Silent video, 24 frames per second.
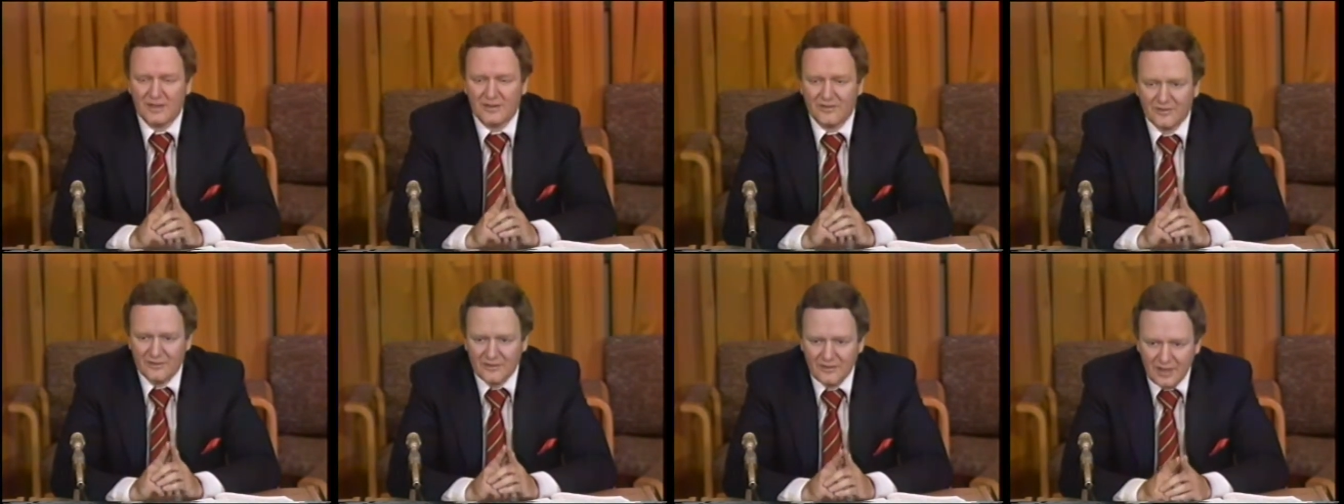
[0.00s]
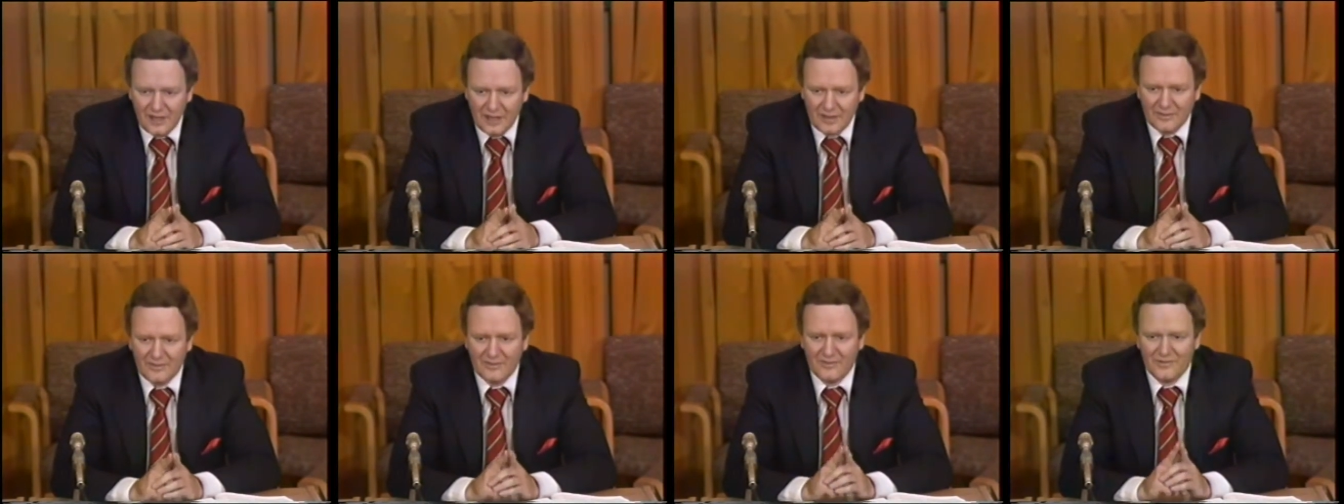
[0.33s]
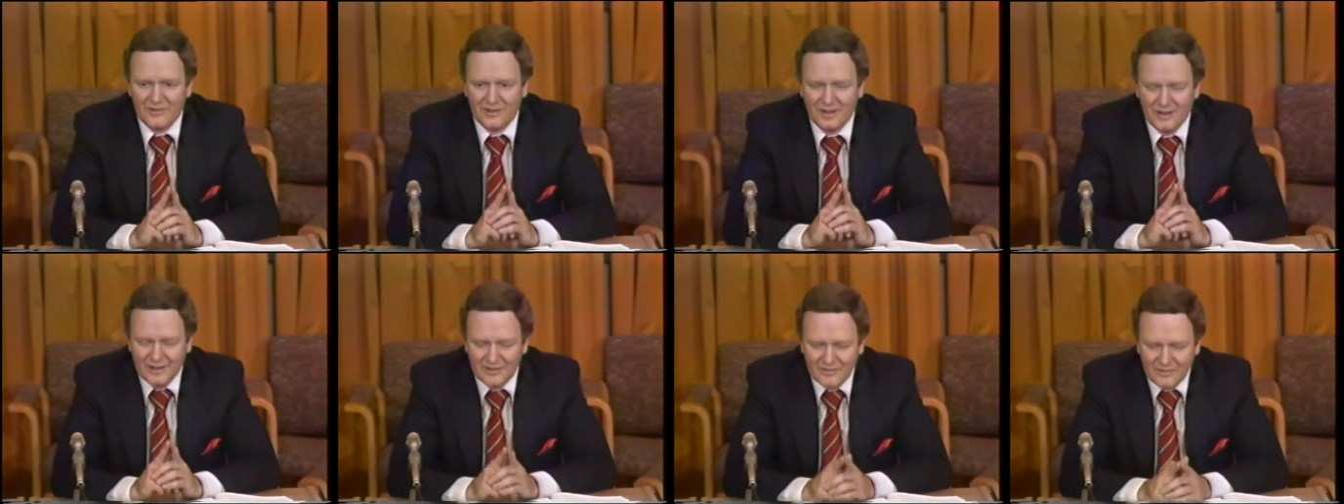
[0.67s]

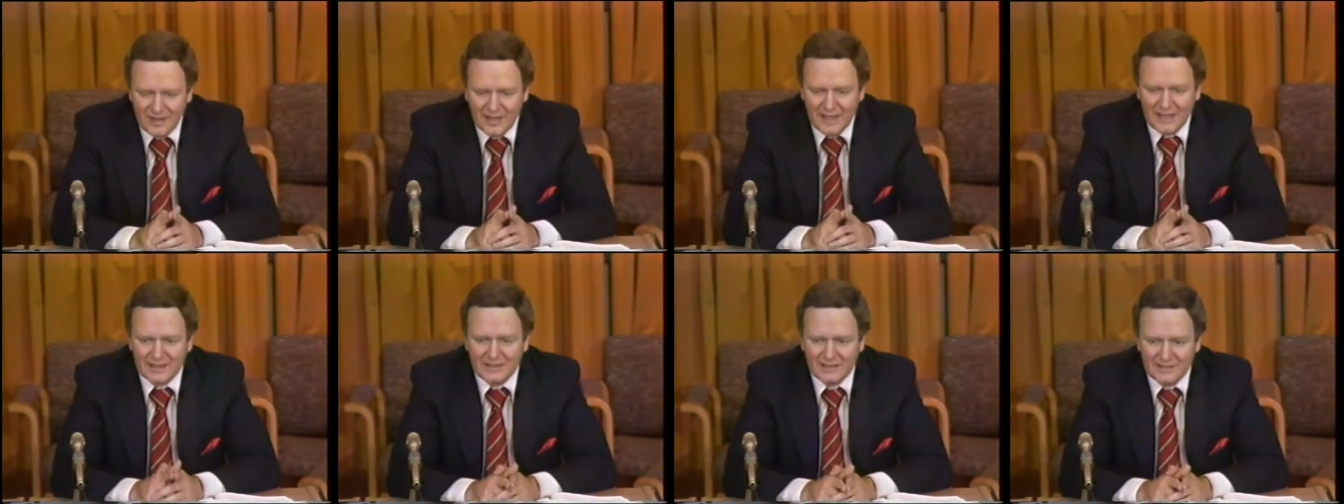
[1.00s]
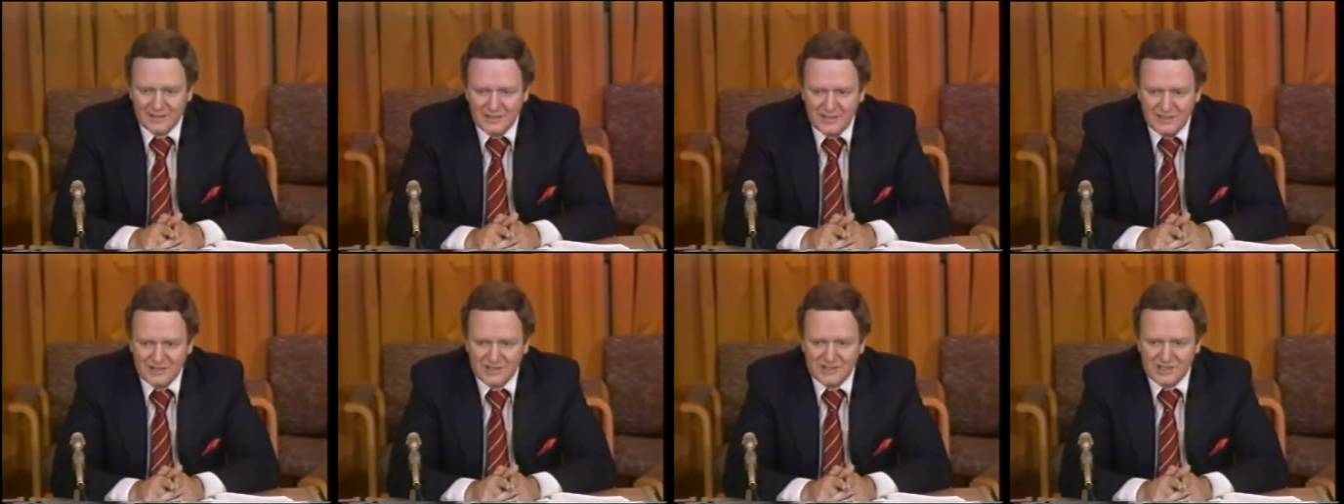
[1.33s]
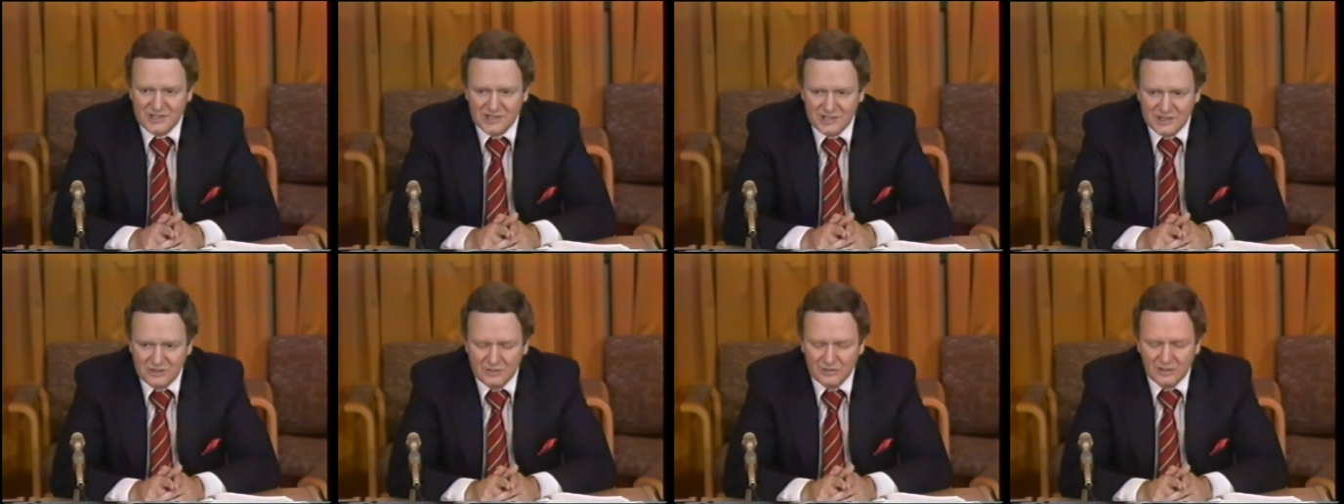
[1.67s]
then that
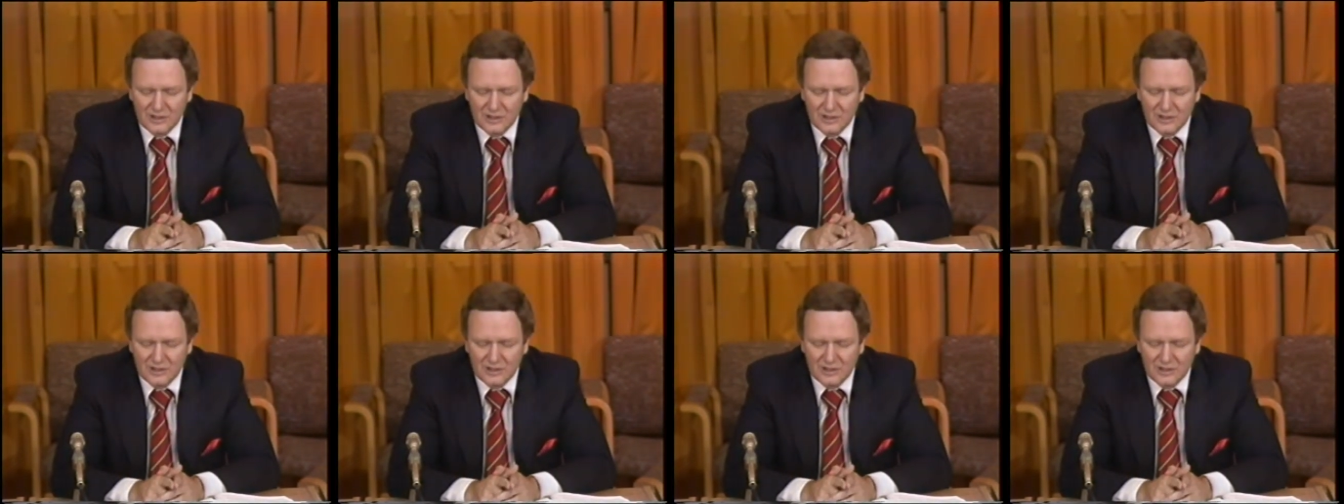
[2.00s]
leads to